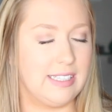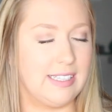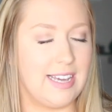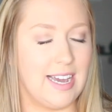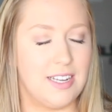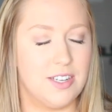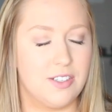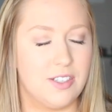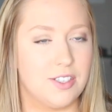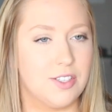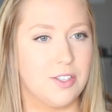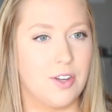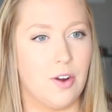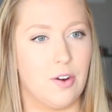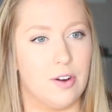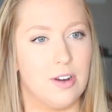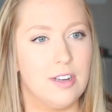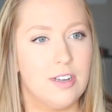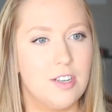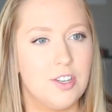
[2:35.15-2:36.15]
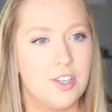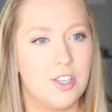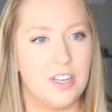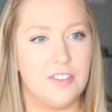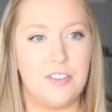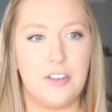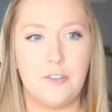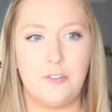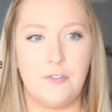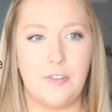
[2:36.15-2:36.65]
get discouraged
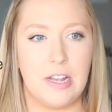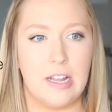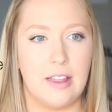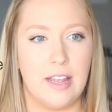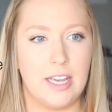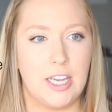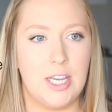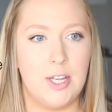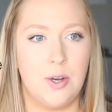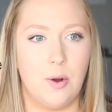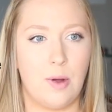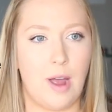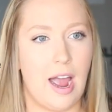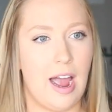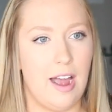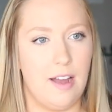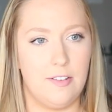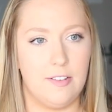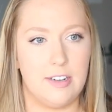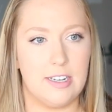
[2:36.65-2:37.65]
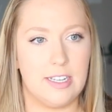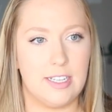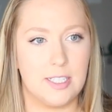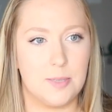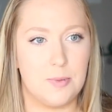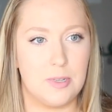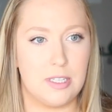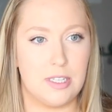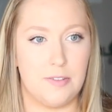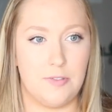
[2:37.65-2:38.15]
if you feel like you don't have any
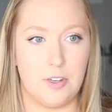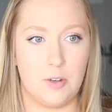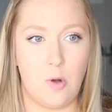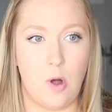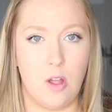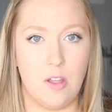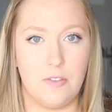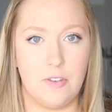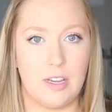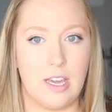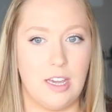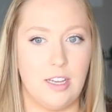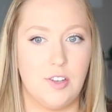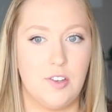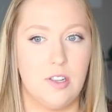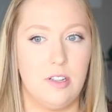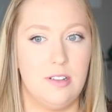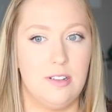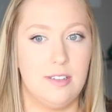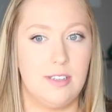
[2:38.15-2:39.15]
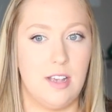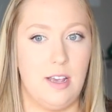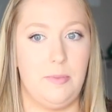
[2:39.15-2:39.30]
specific qualifications.